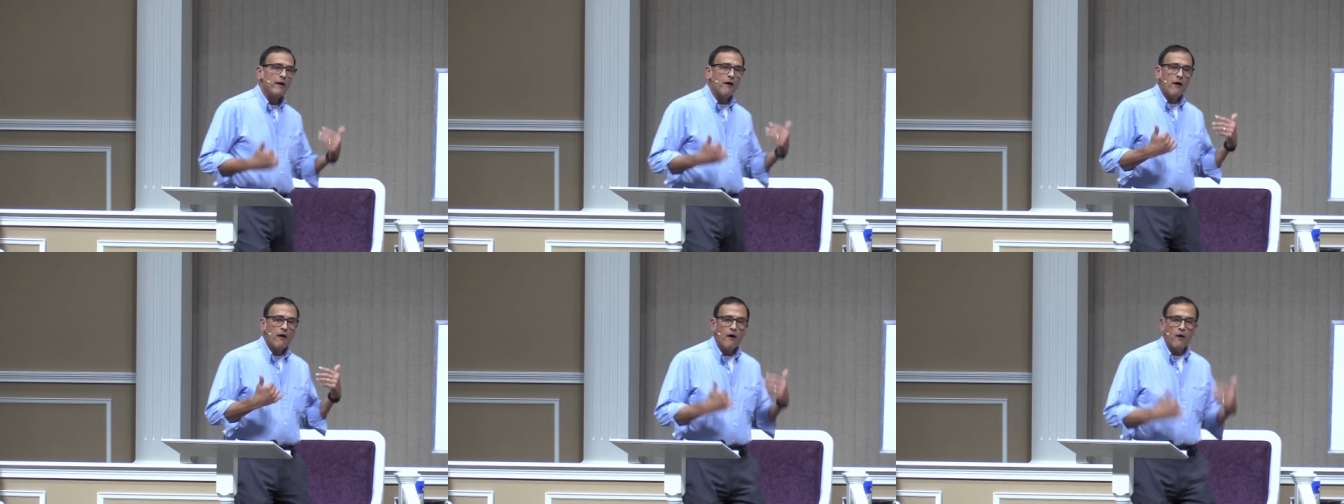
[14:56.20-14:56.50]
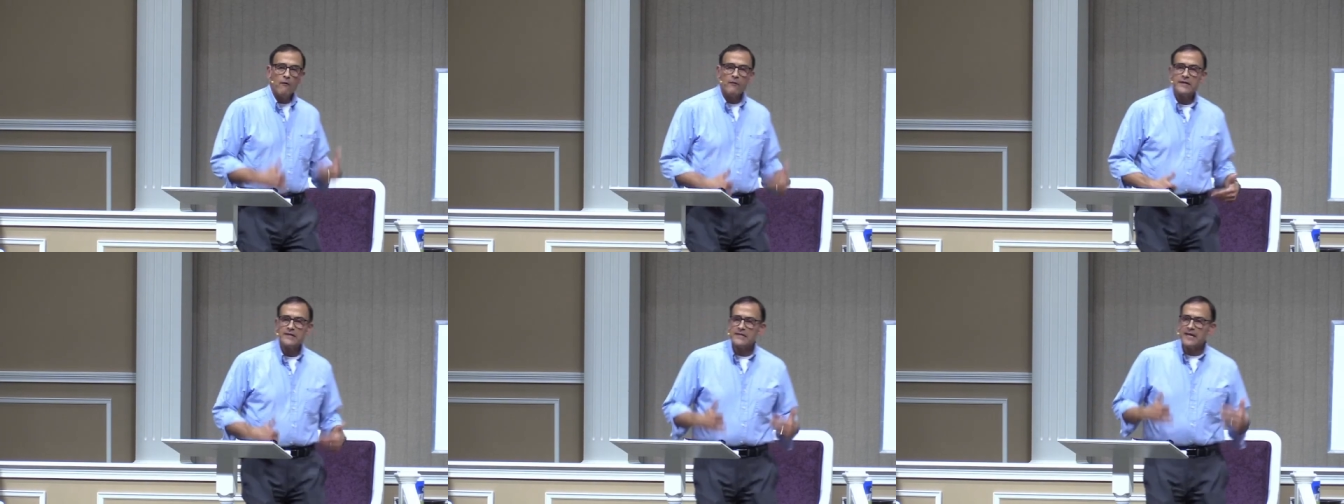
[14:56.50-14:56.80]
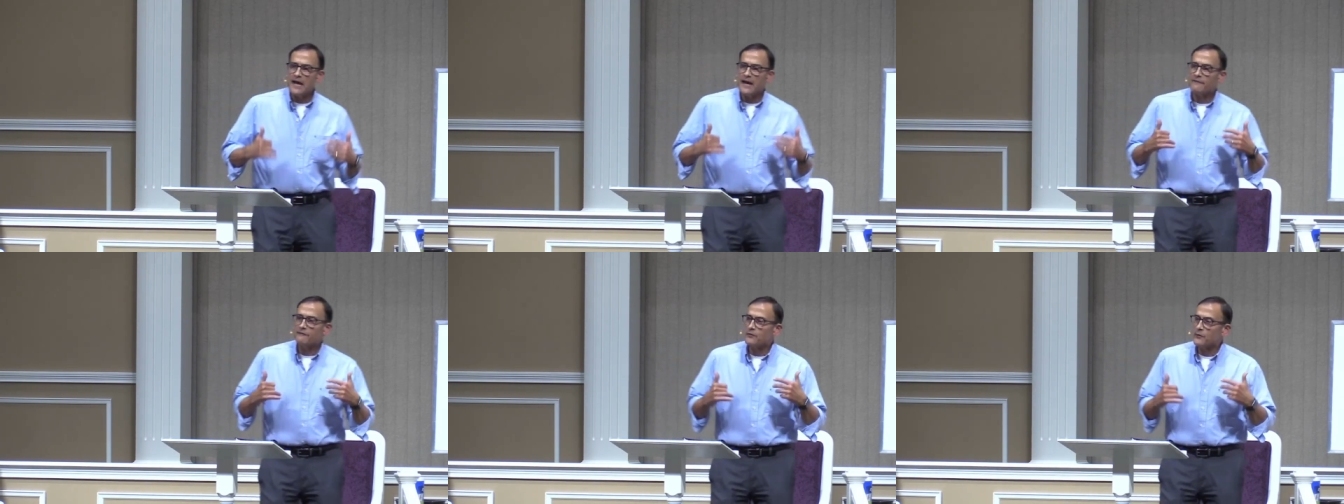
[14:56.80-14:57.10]
always
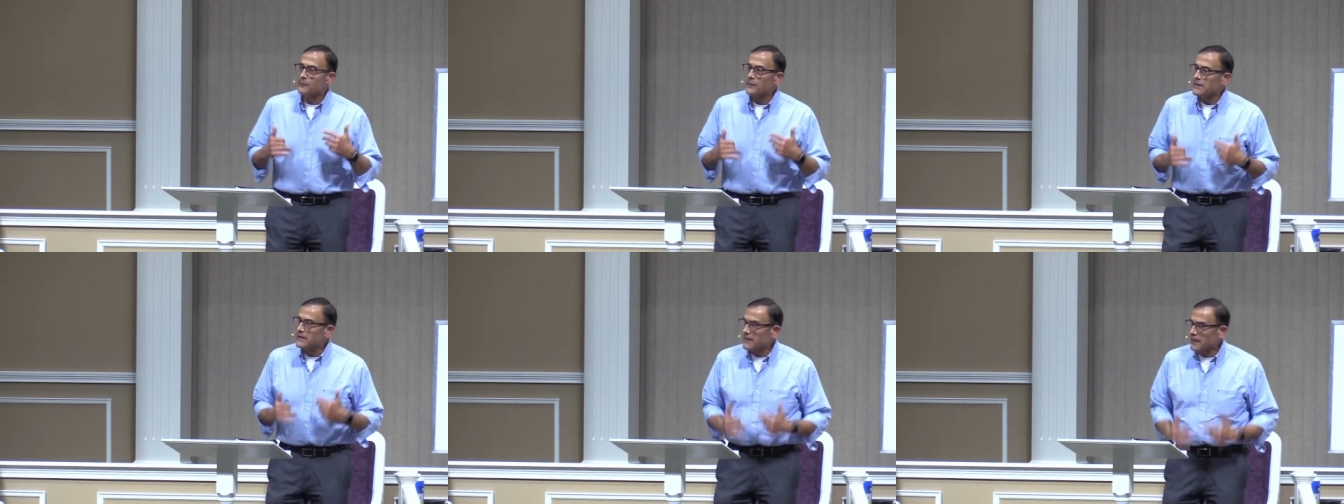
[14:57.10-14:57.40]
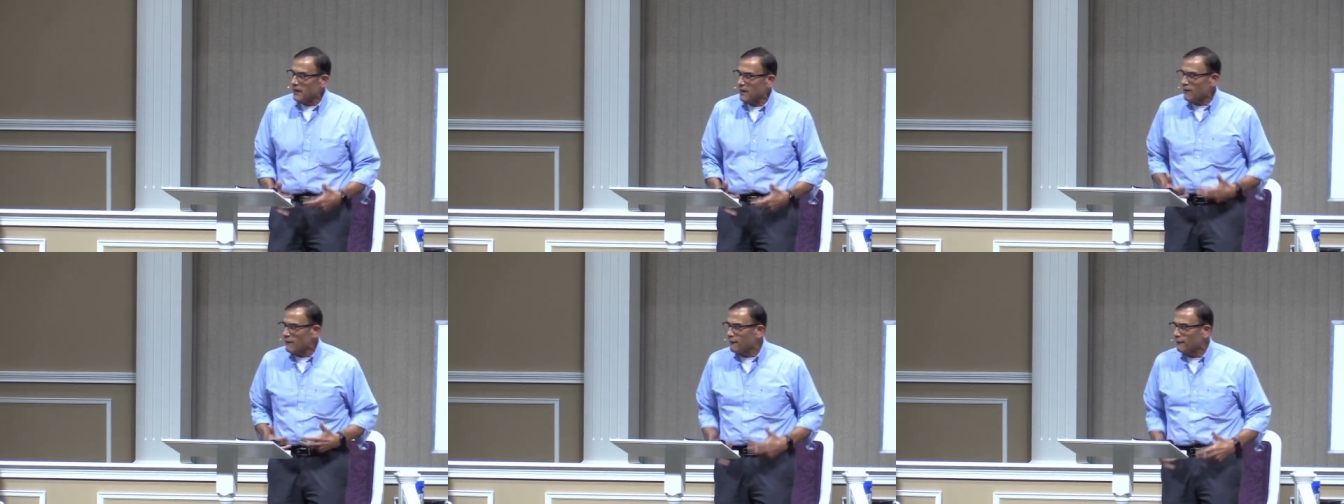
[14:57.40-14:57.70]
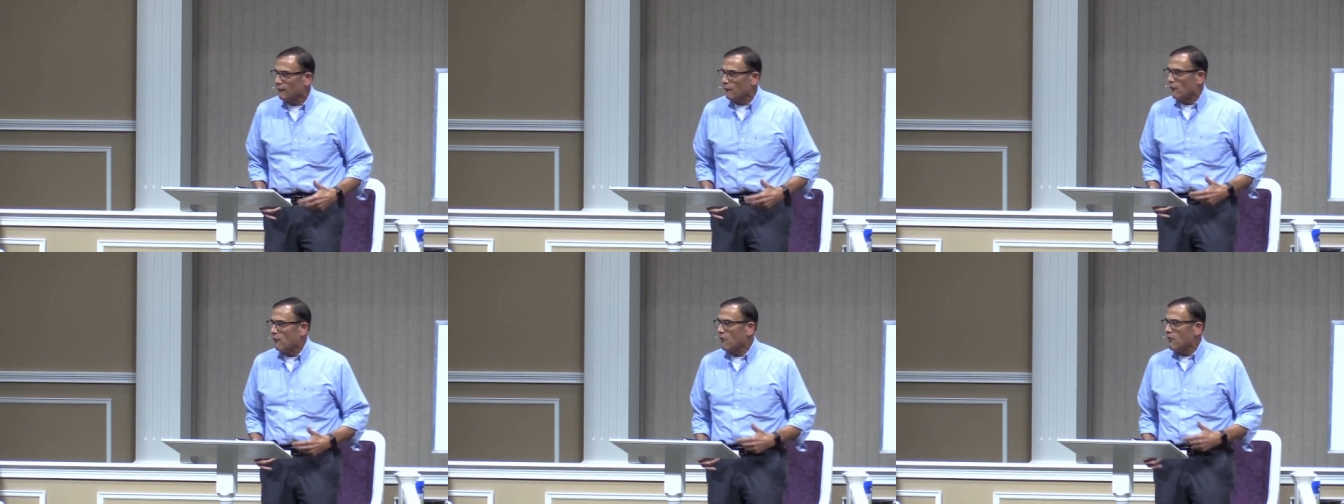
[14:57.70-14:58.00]
have to be
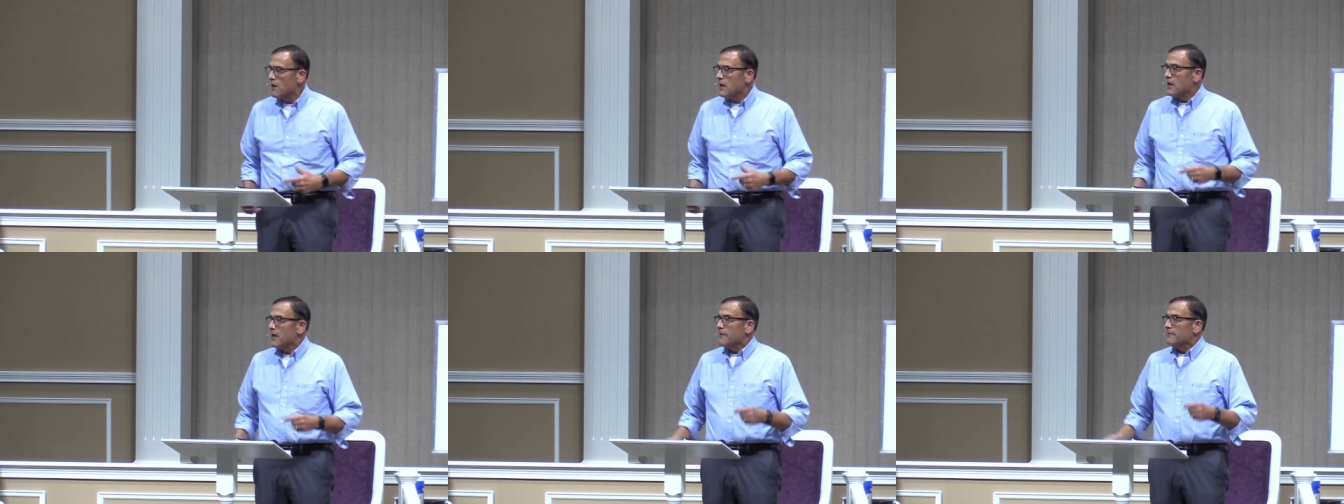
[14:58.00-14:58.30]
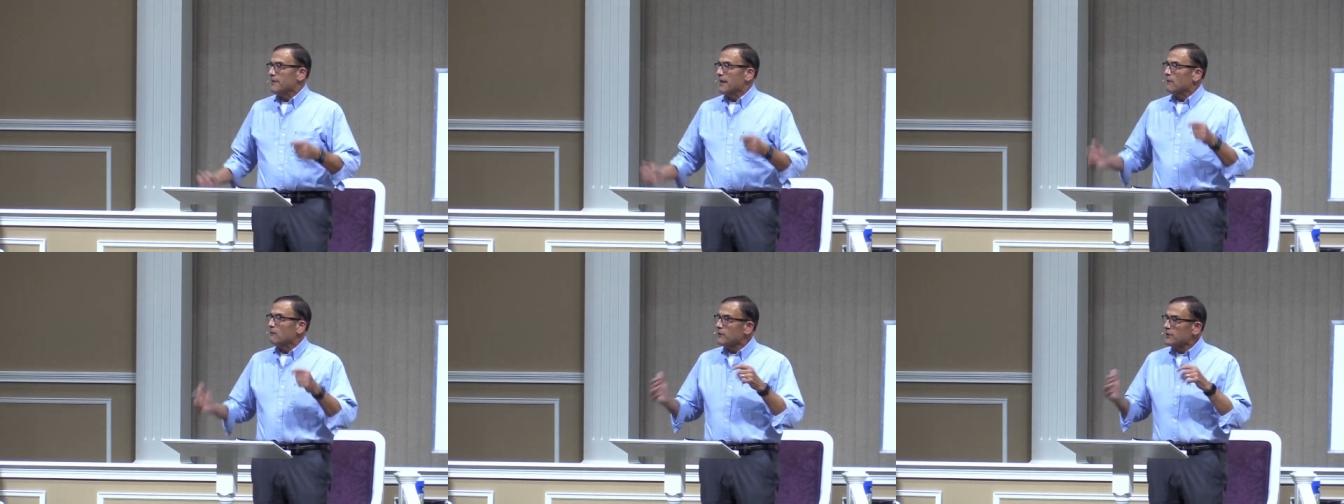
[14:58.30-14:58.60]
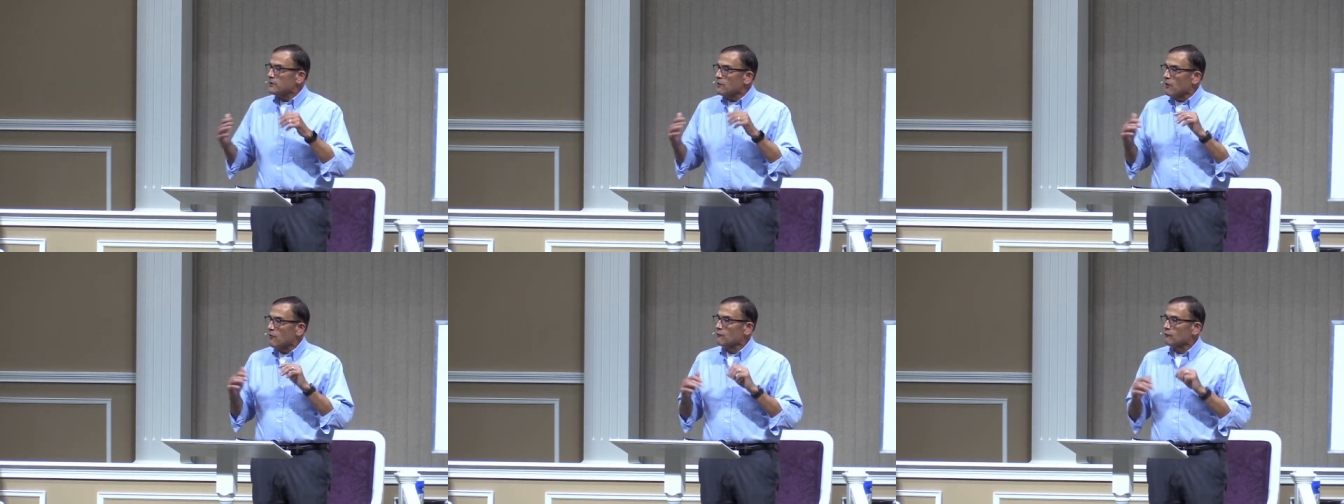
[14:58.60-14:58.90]
careful that we
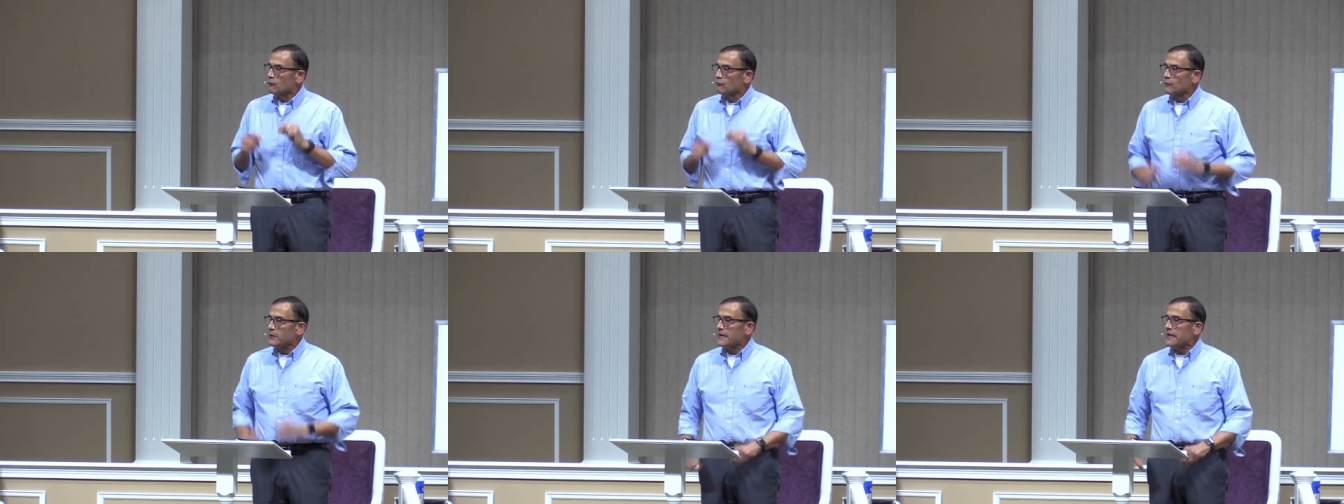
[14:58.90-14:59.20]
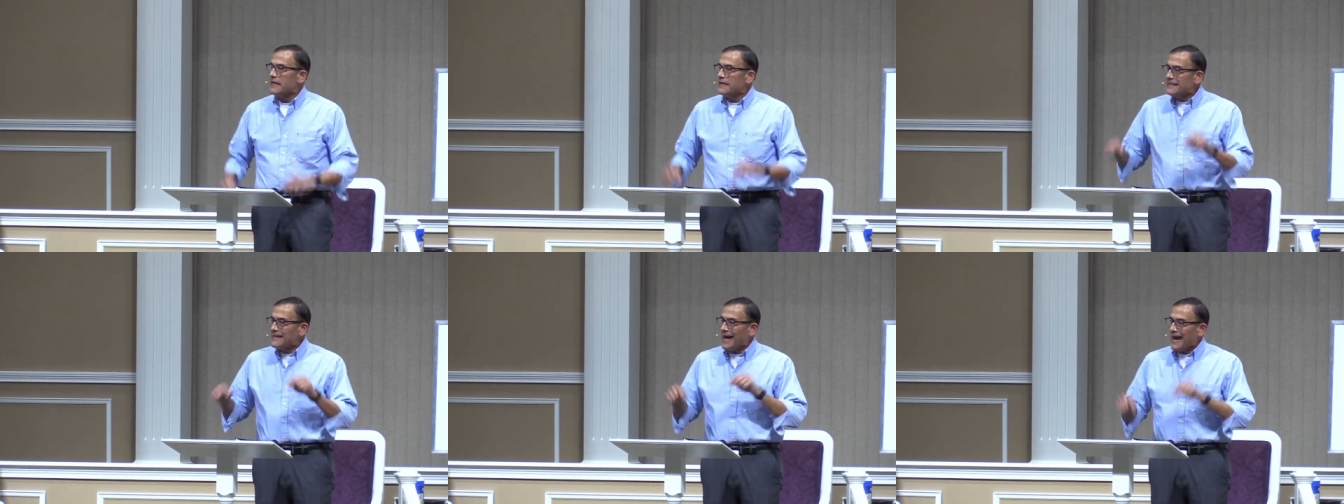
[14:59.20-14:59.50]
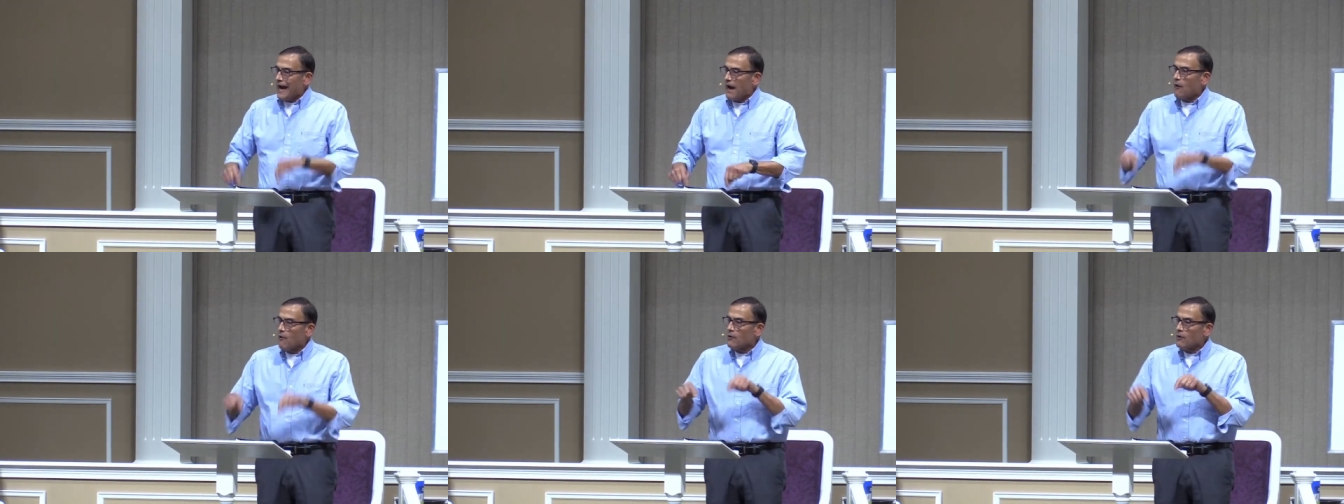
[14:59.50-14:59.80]
don't read
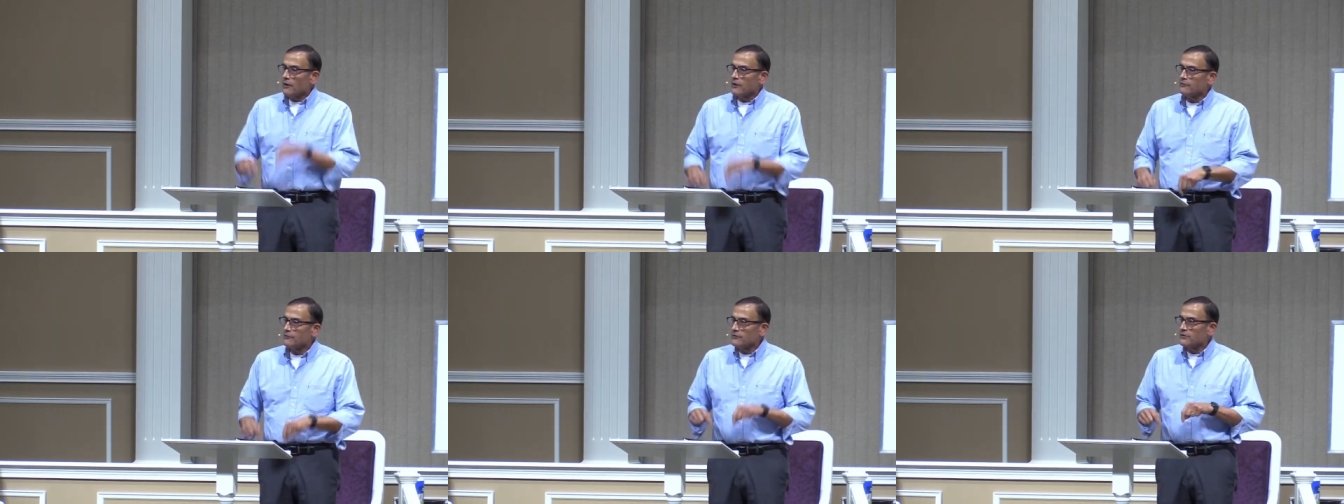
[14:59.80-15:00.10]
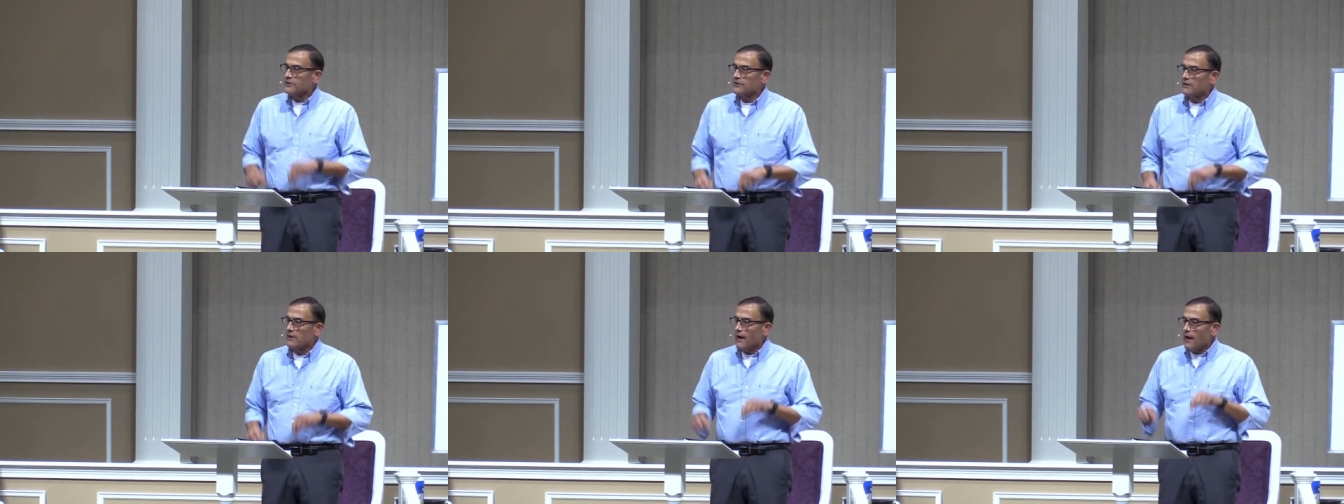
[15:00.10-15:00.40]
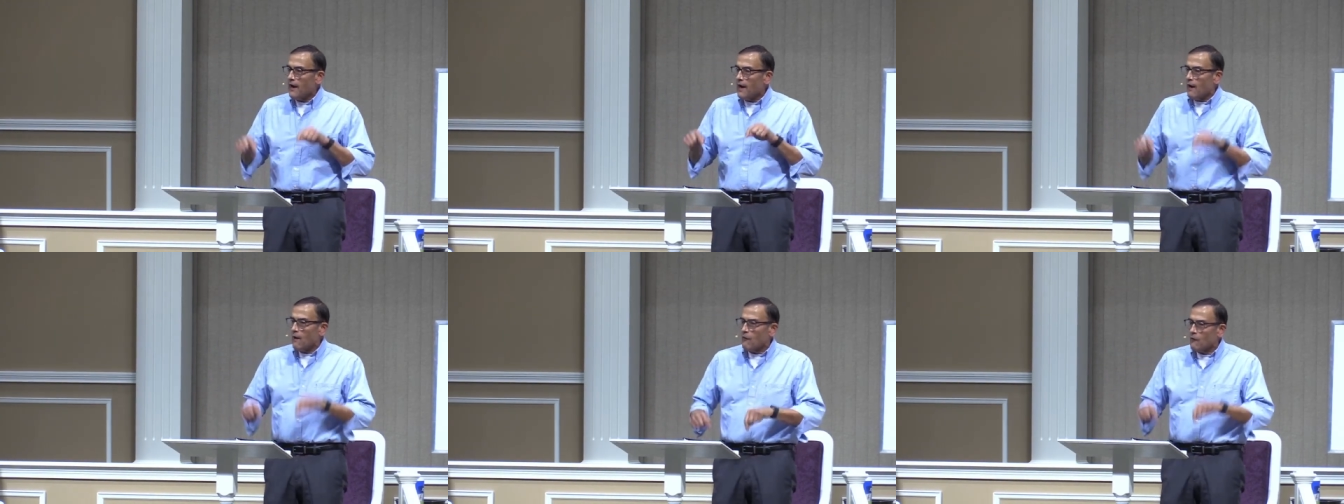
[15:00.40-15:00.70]
our, under,
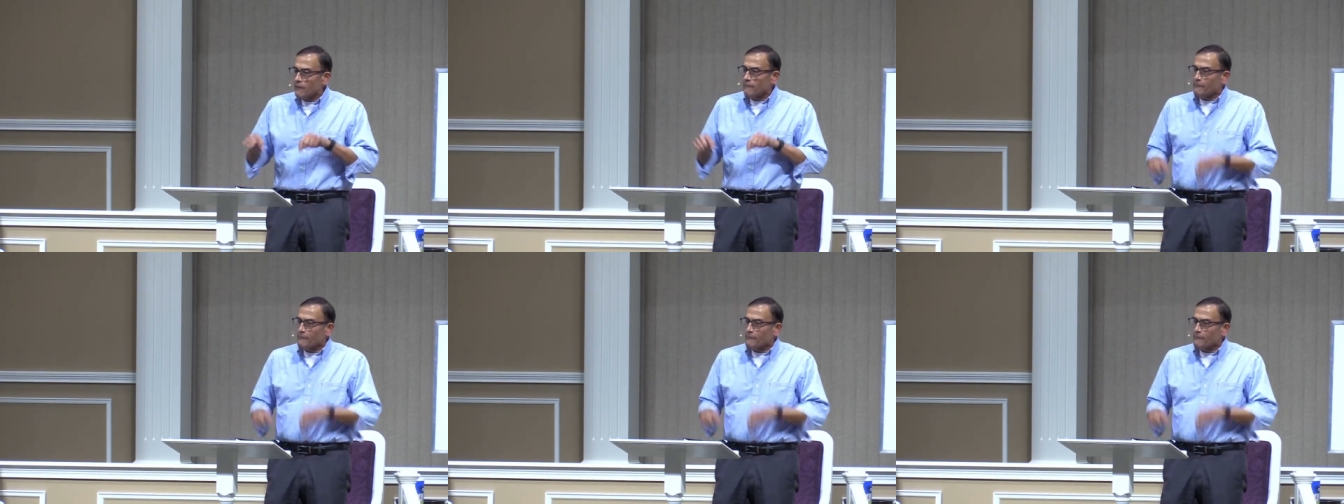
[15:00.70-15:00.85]
our